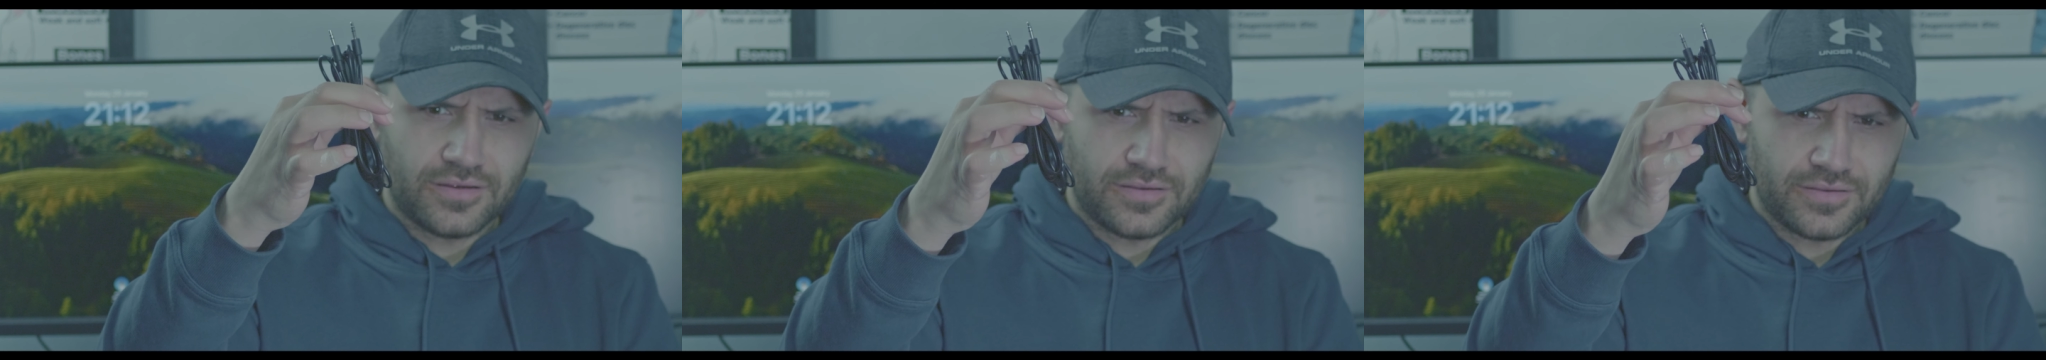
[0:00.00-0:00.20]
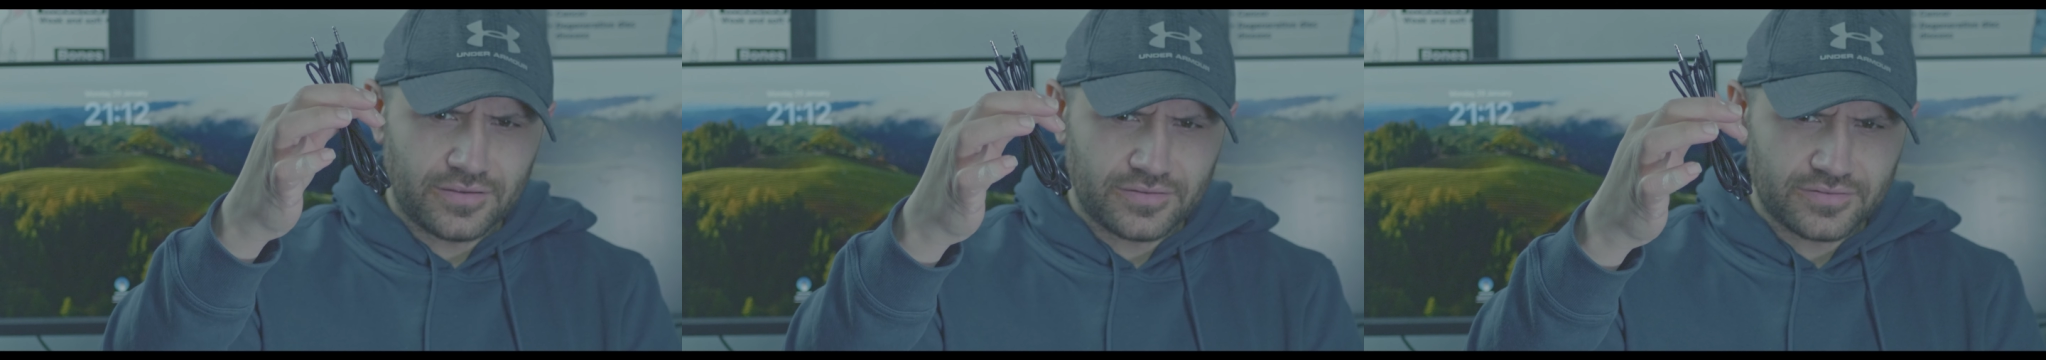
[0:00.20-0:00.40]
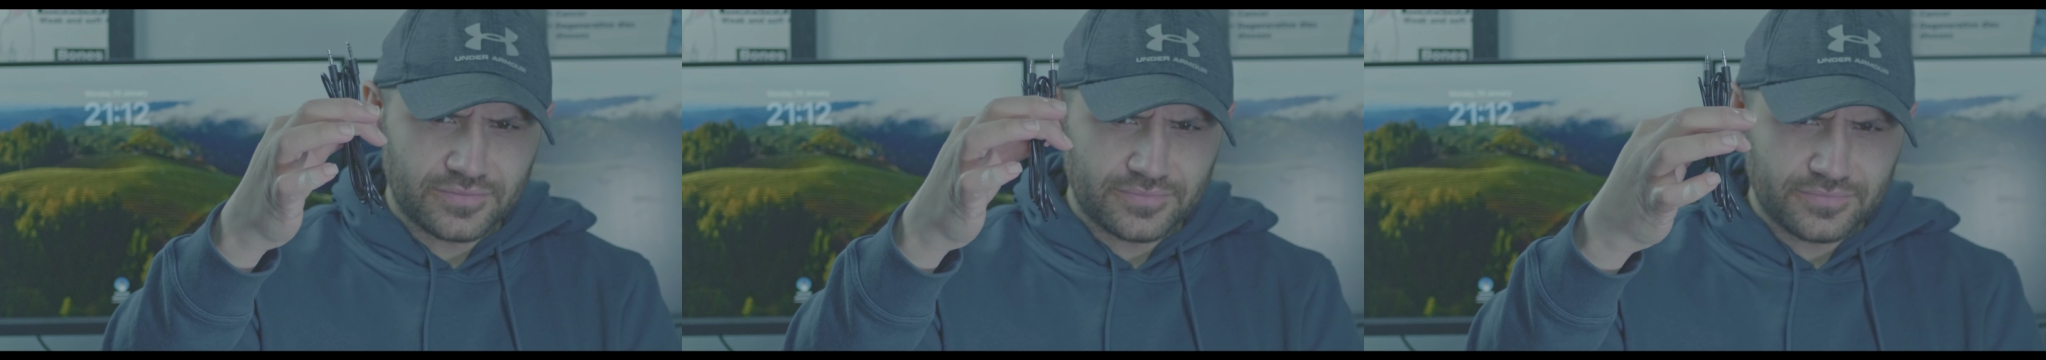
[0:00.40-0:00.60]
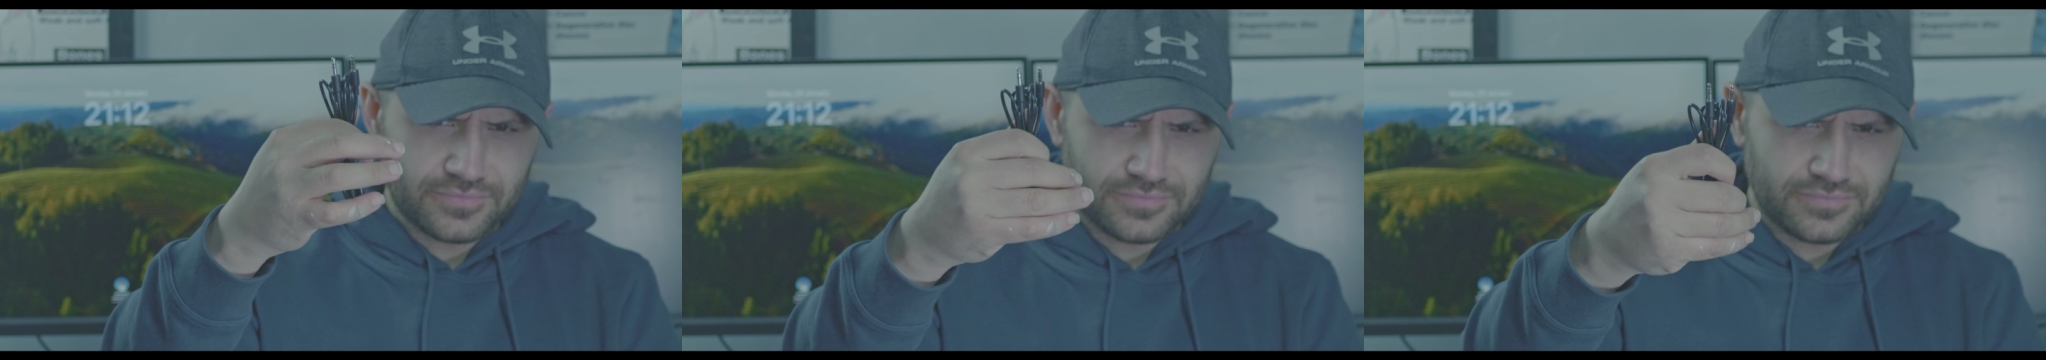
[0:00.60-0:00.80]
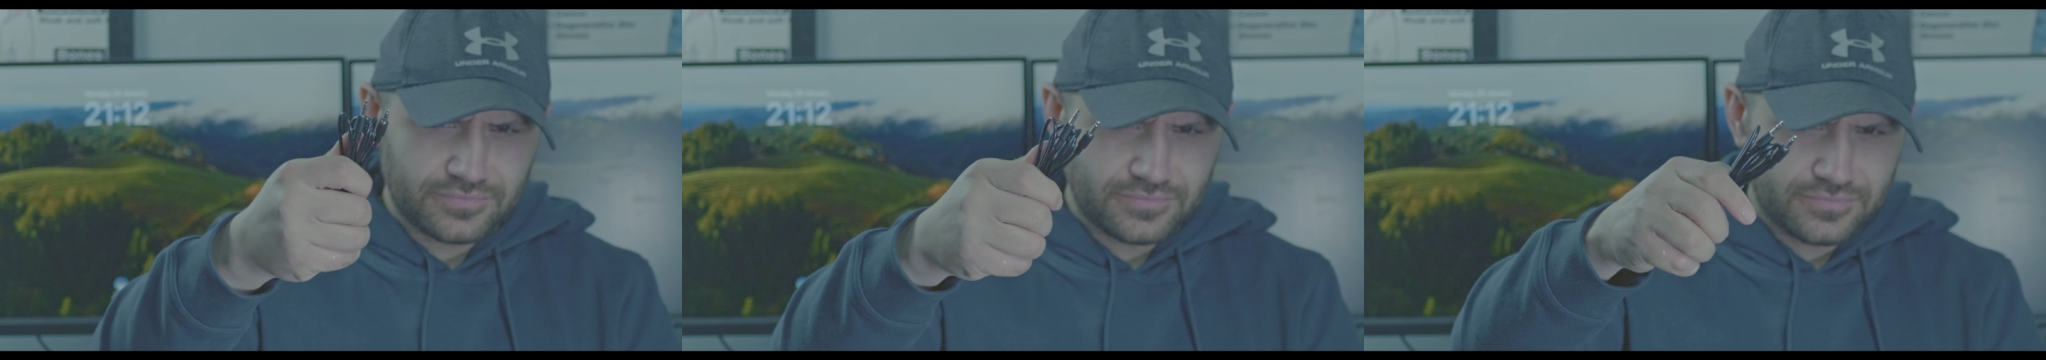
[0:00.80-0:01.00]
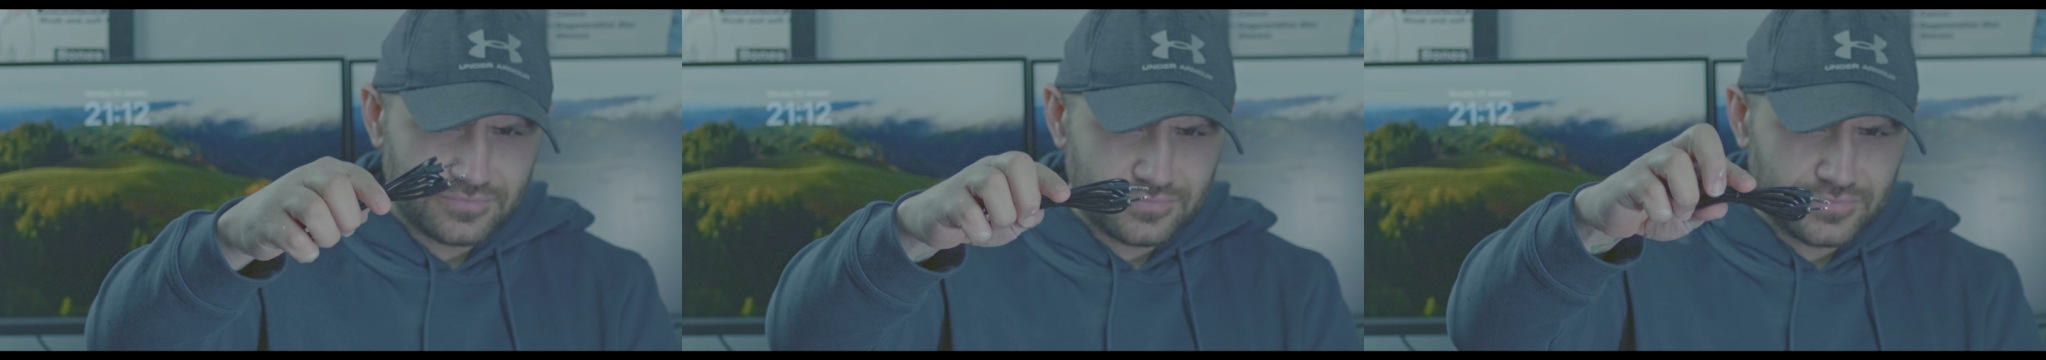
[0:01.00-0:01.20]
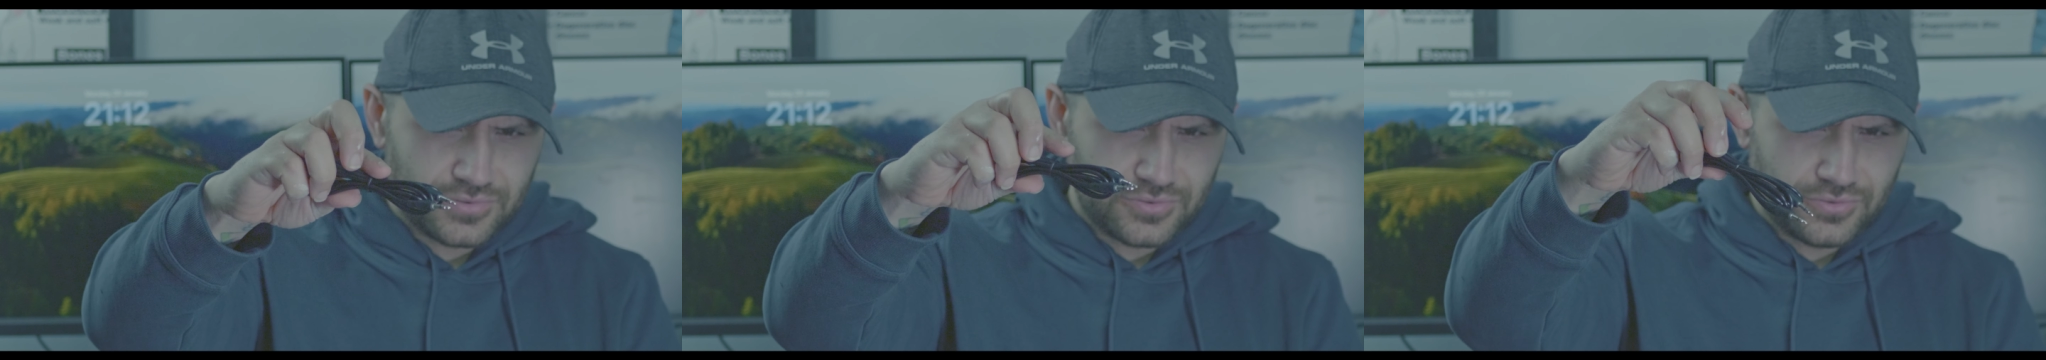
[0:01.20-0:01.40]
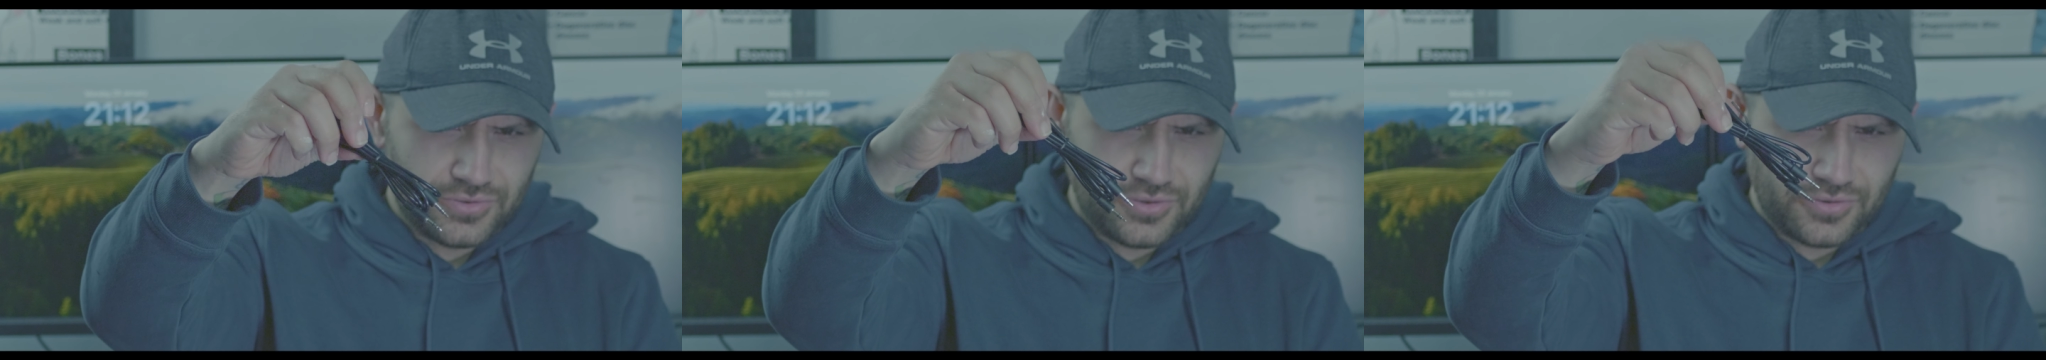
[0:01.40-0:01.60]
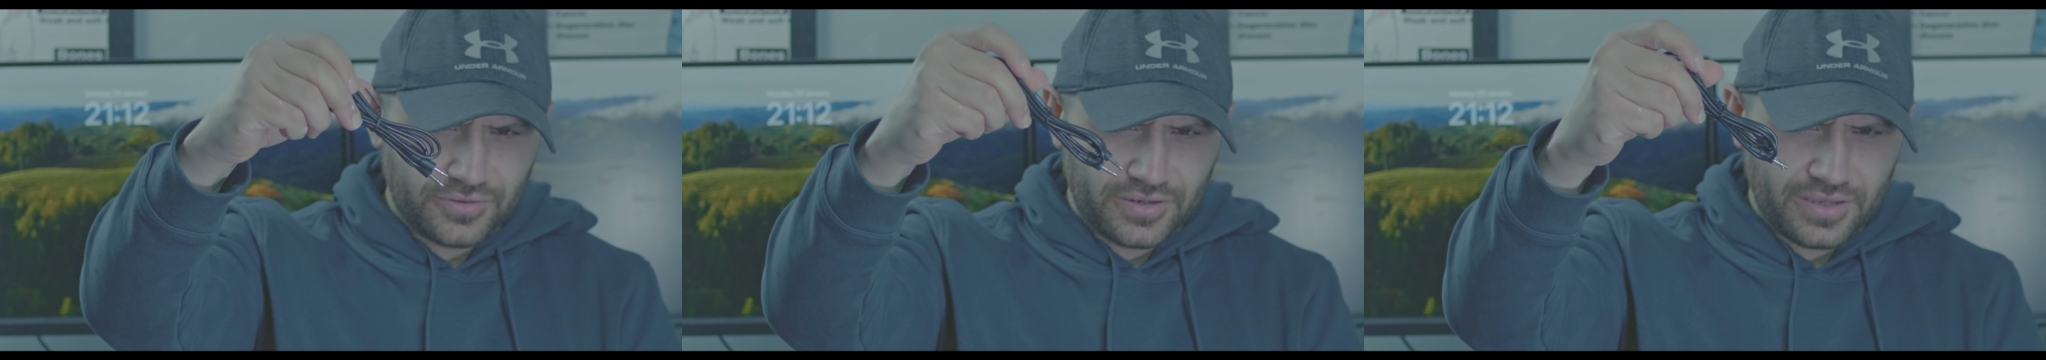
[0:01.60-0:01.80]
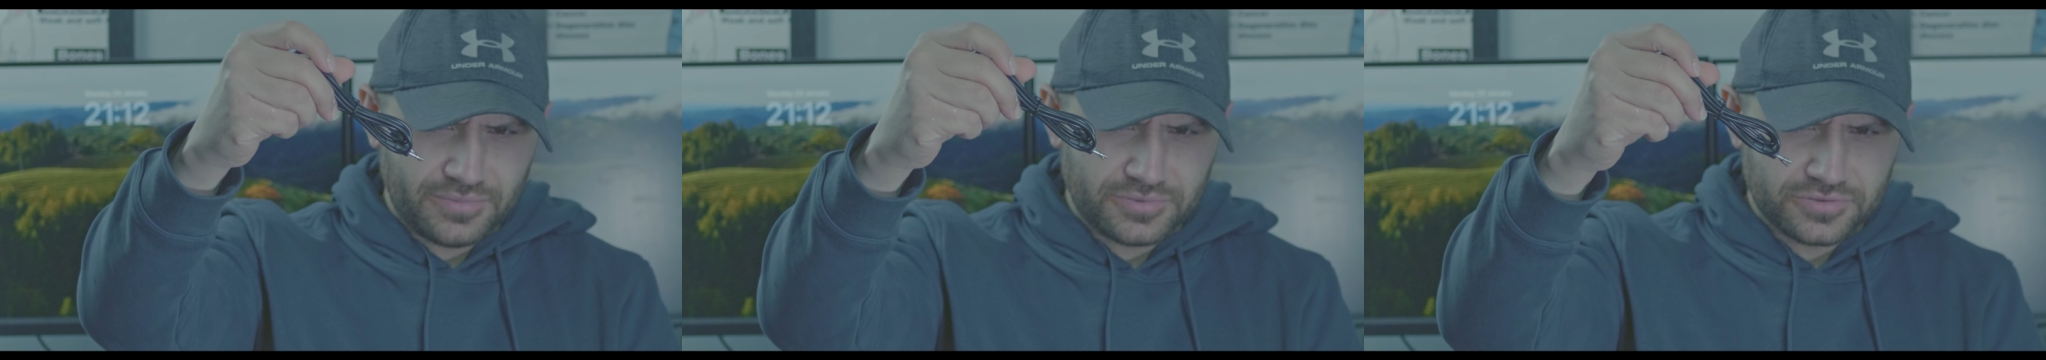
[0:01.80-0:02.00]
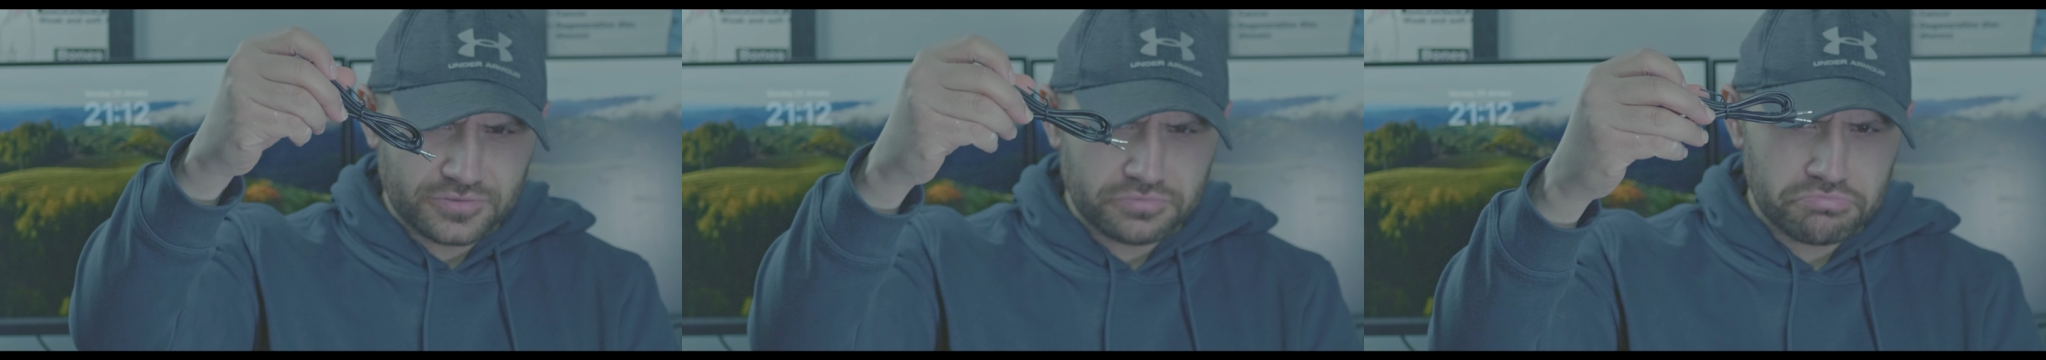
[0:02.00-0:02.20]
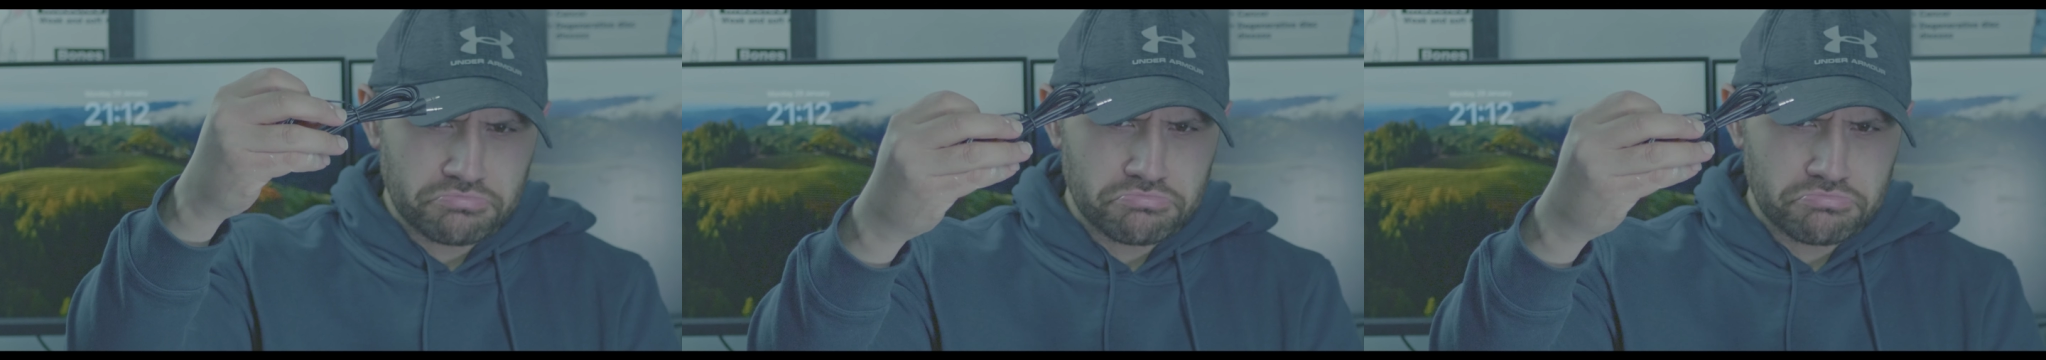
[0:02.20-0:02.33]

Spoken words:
Then some audio cables.